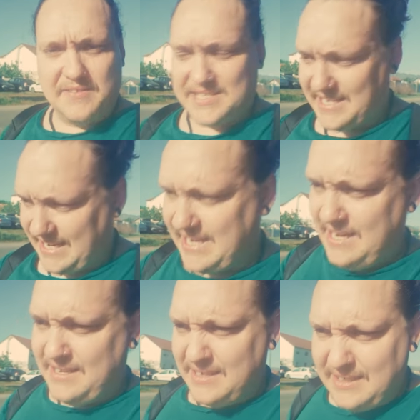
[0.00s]
of the city.
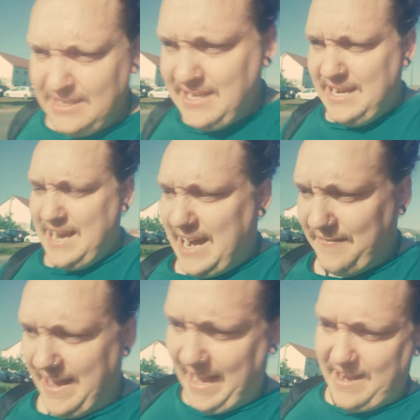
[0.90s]

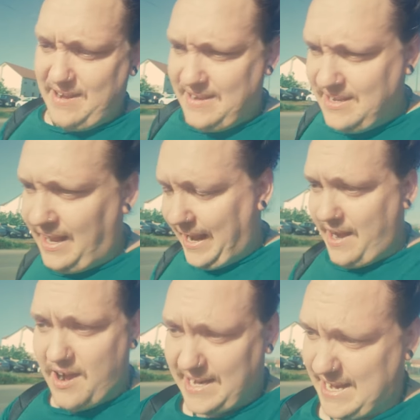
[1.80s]
And then
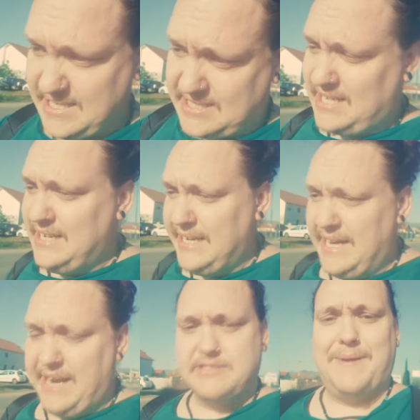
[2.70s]
in our case,
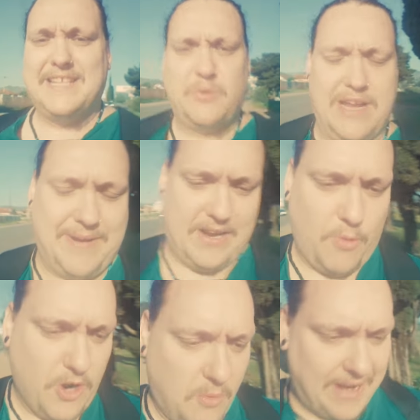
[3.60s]
it was about a 20 minute
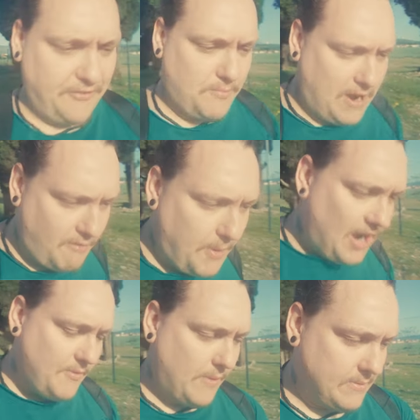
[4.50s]
walk away from our
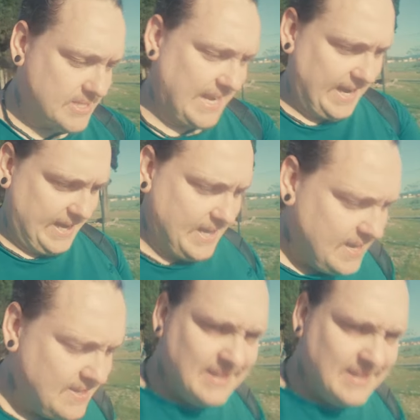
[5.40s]
apartment we were staying in,